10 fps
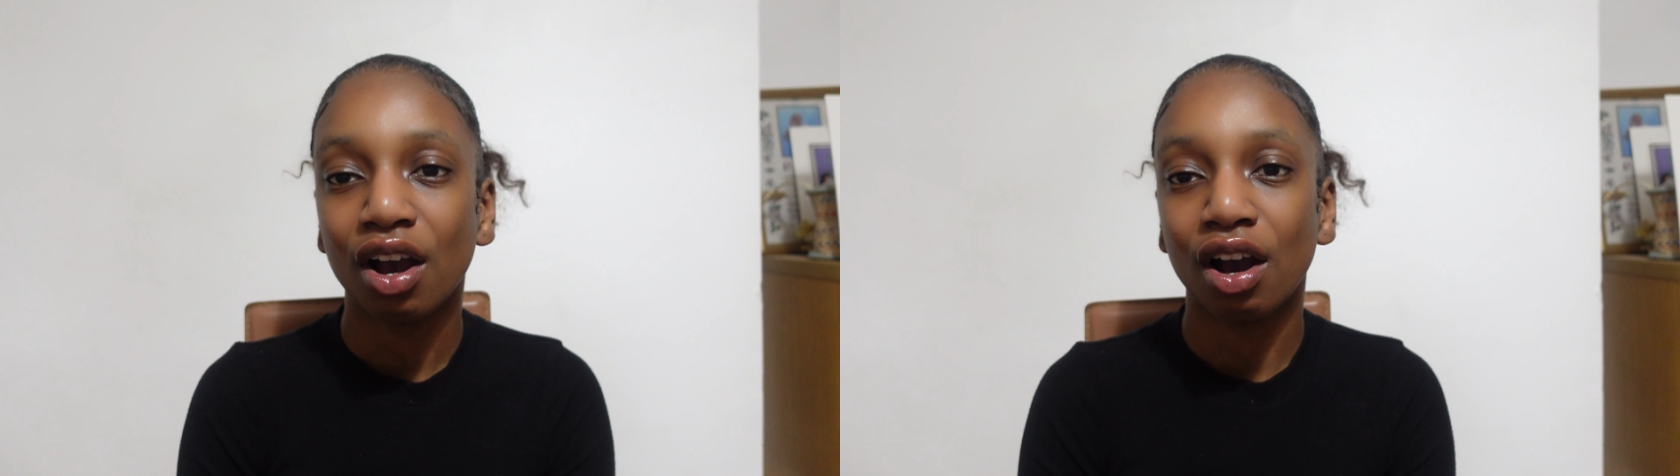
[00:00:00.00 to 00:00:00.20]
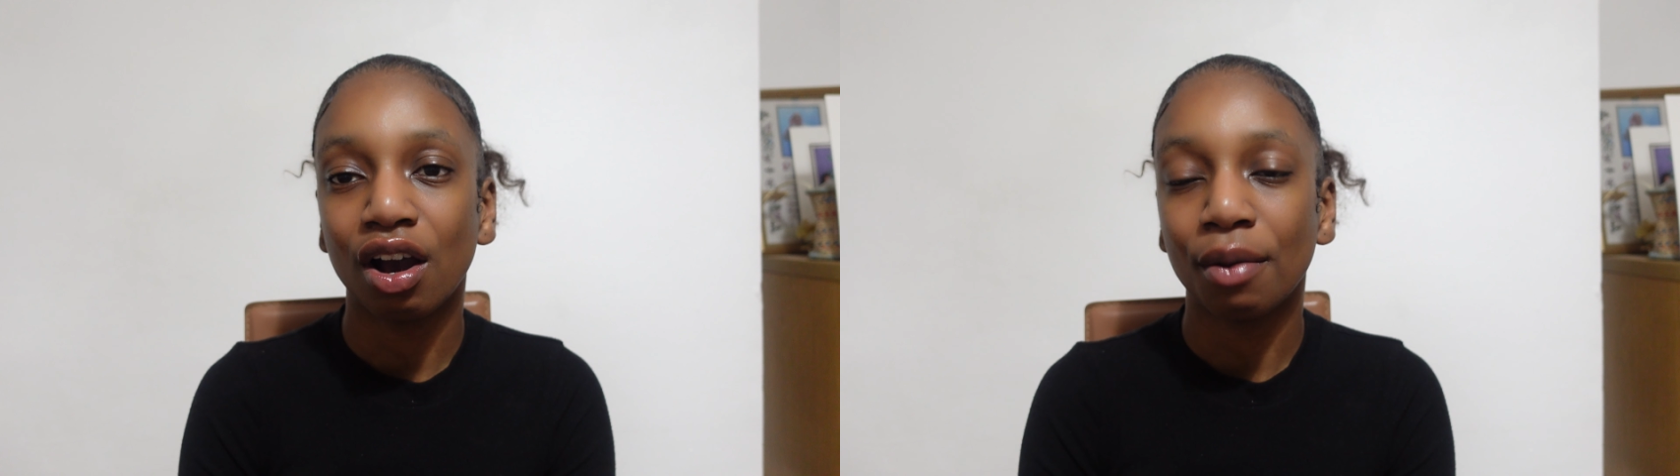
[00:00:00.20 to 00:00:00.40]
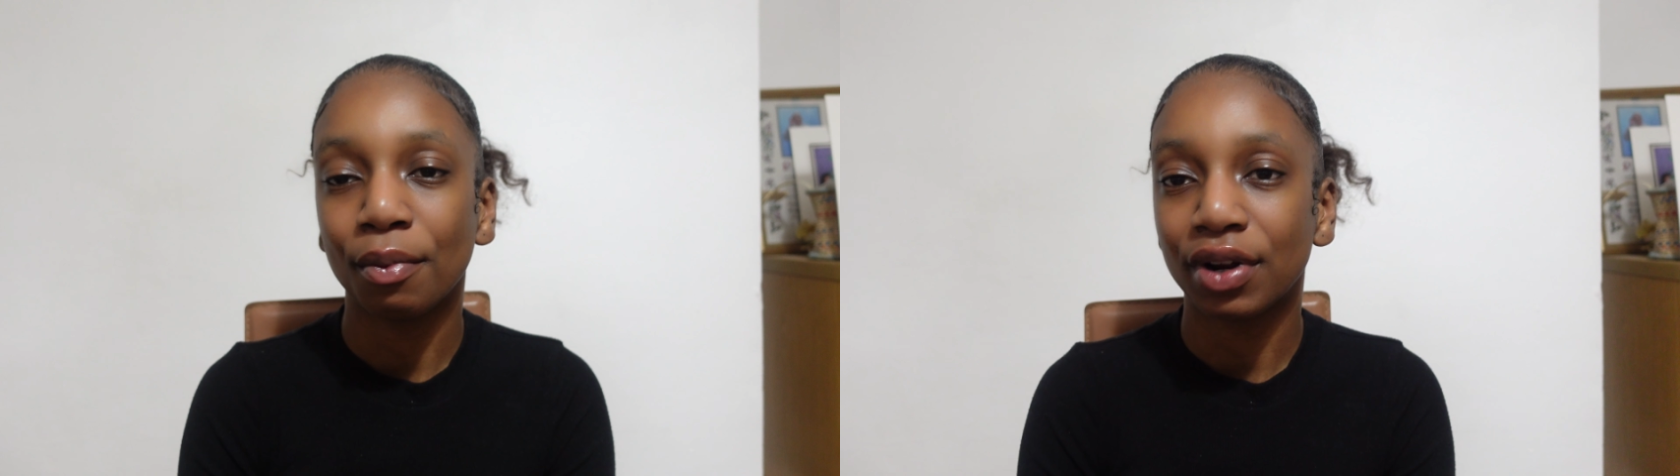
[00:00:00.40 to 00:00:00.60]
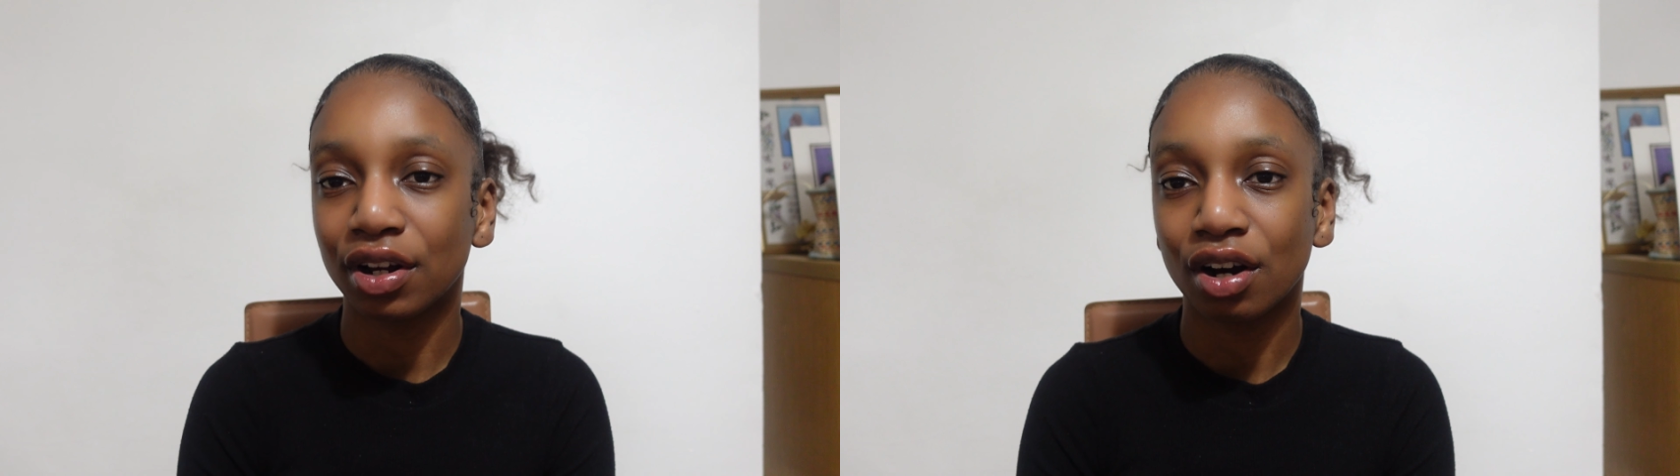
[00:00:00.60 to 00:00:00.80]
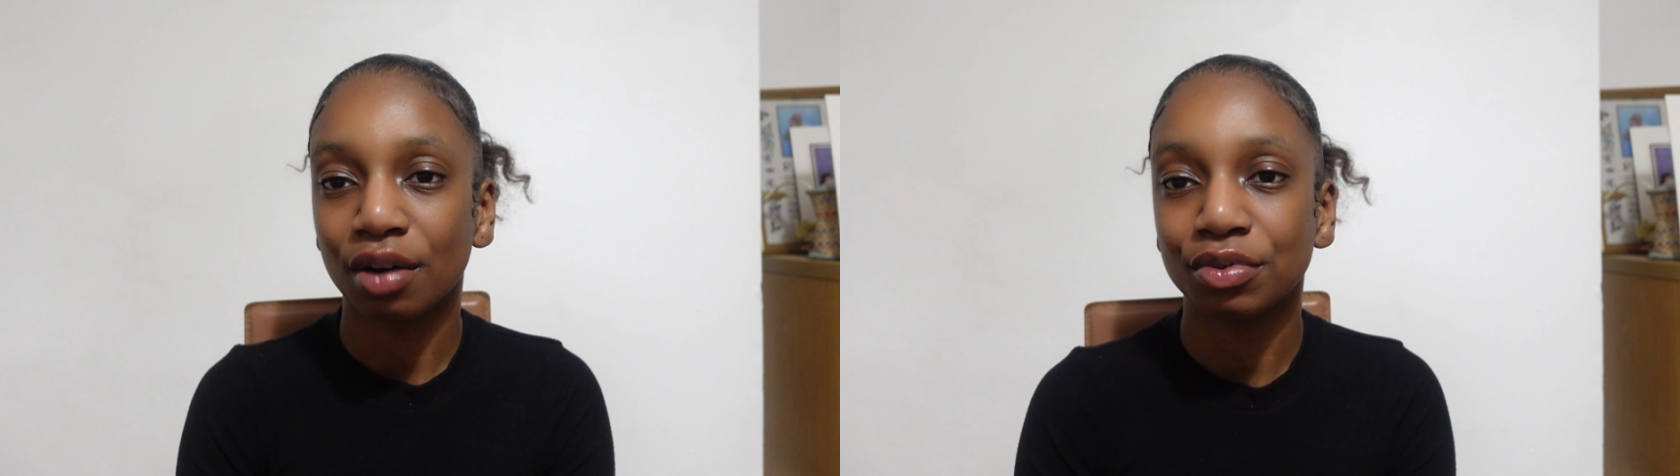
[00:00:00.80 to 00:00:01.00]
When it
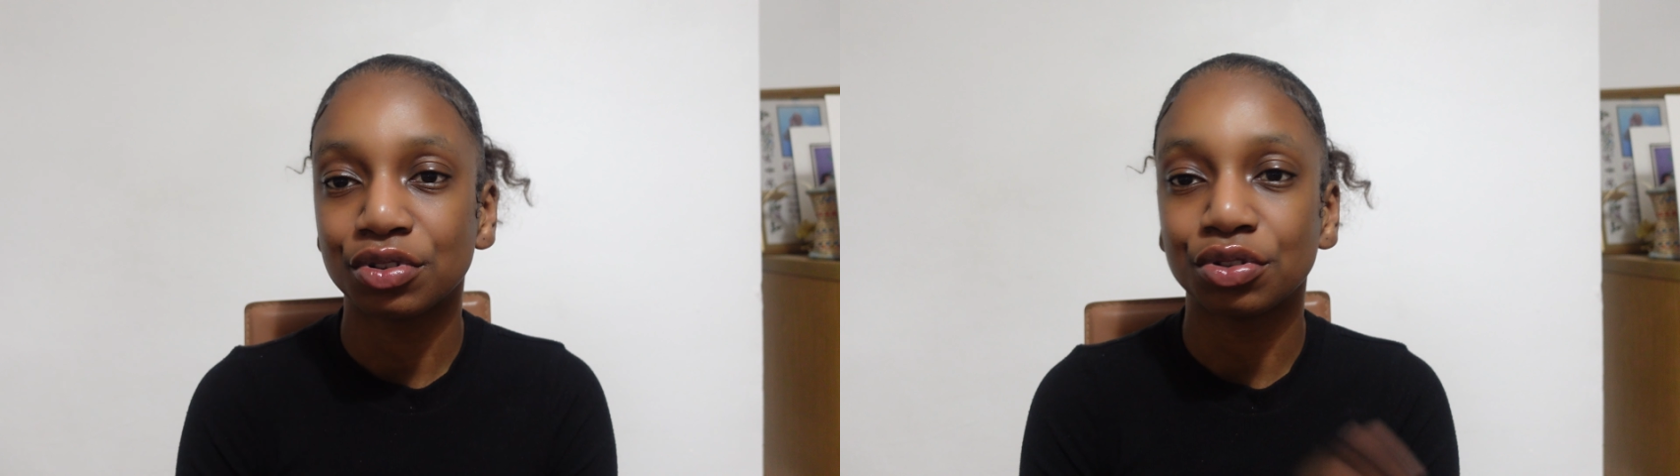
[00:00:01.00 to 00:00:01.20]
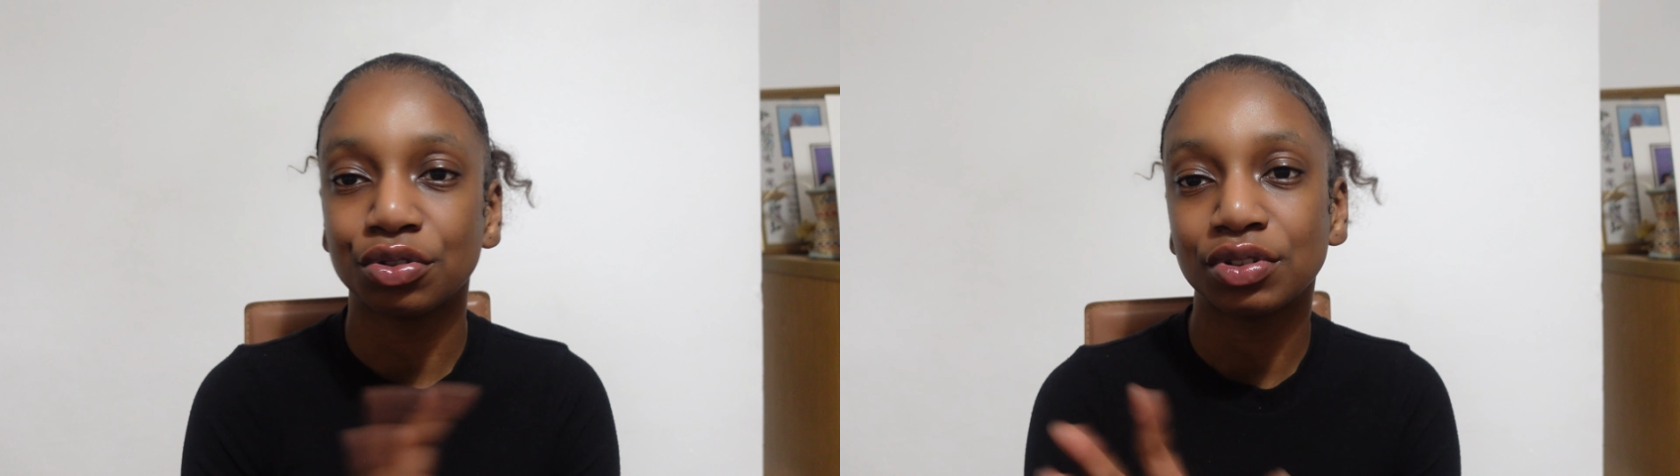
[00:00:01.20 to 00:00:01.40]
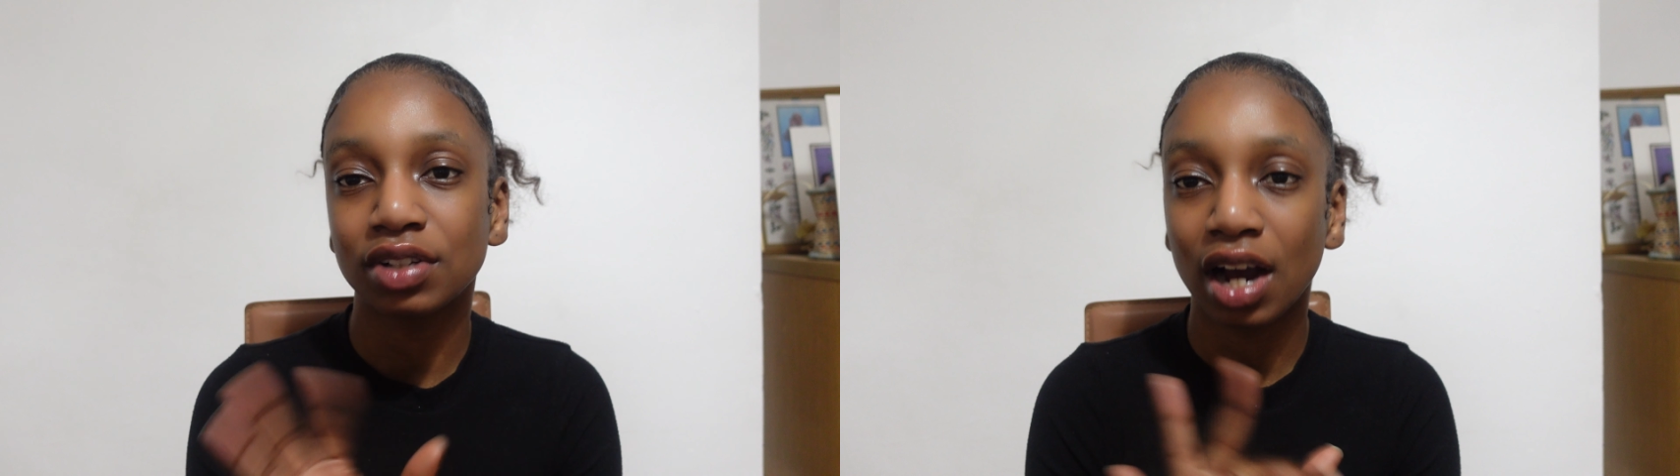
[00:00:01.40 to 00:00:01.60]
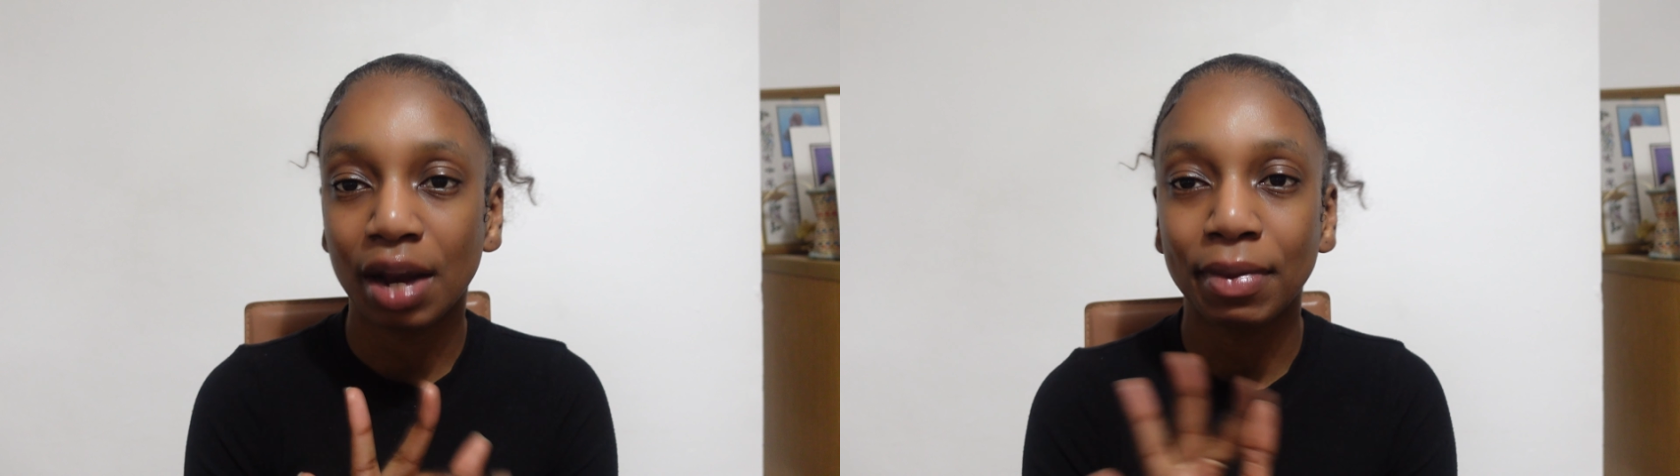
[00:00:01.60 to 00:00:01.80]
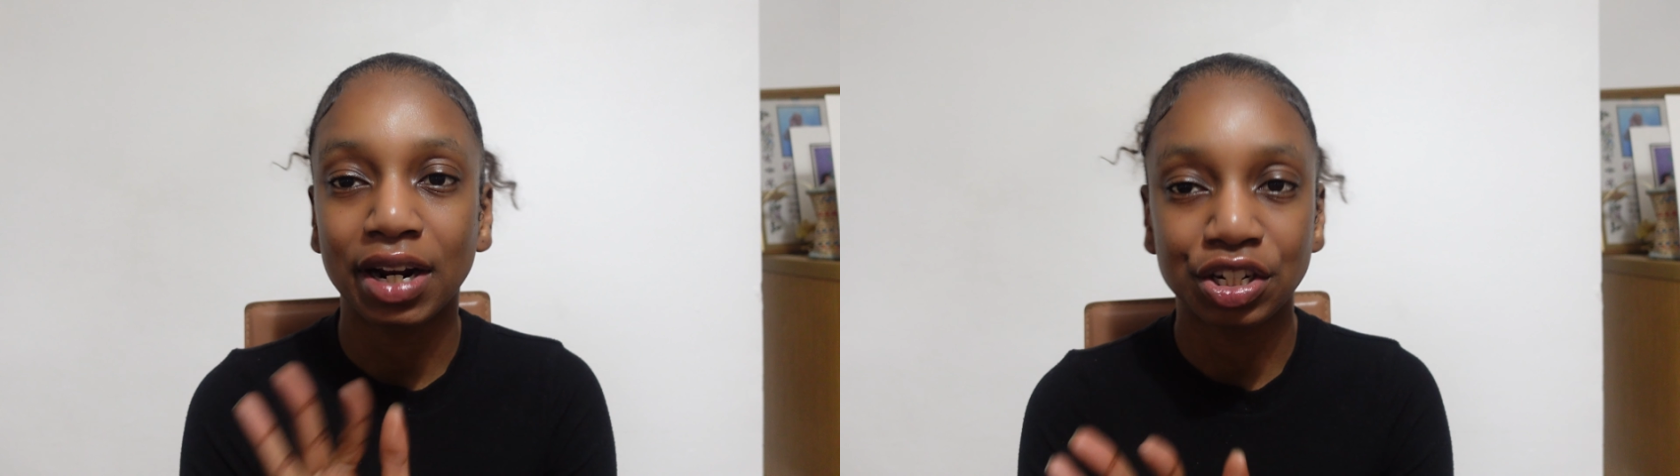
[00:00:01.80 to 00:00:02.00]
comes to
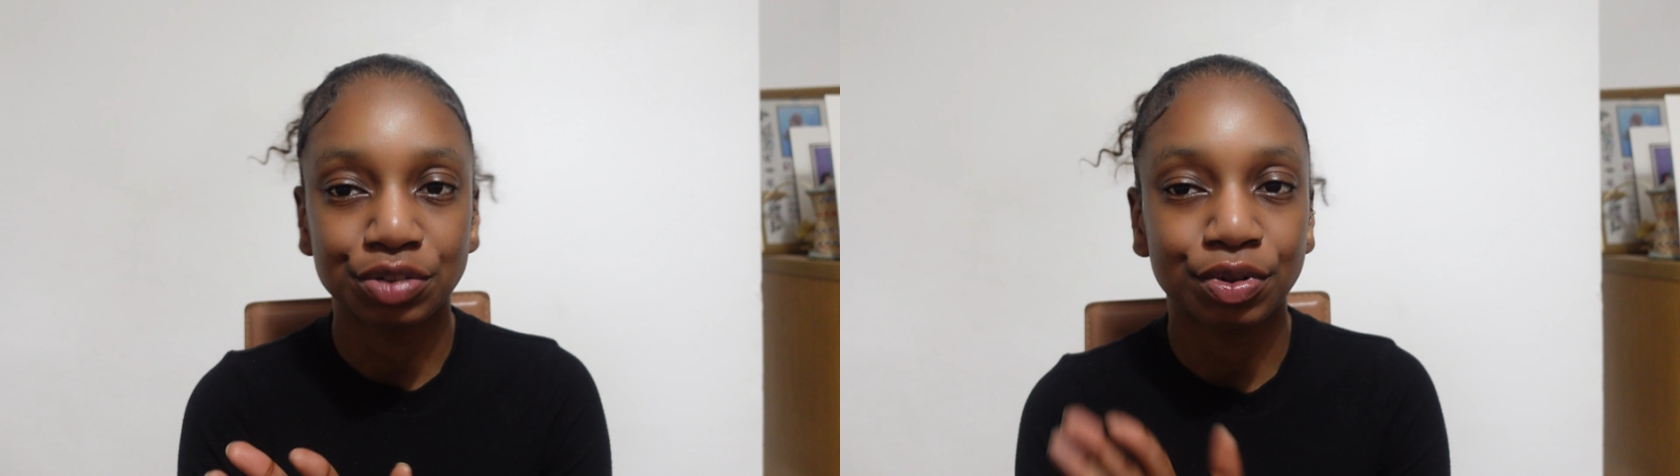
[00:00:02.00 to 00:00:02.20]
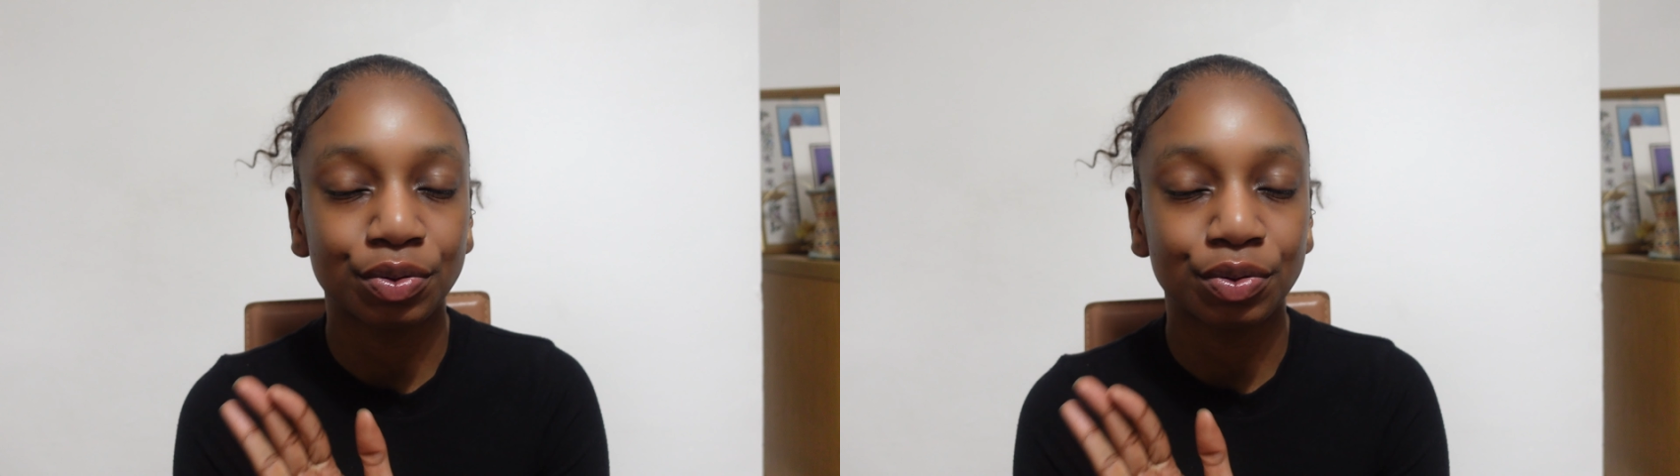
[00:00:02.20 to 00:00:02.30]
time management,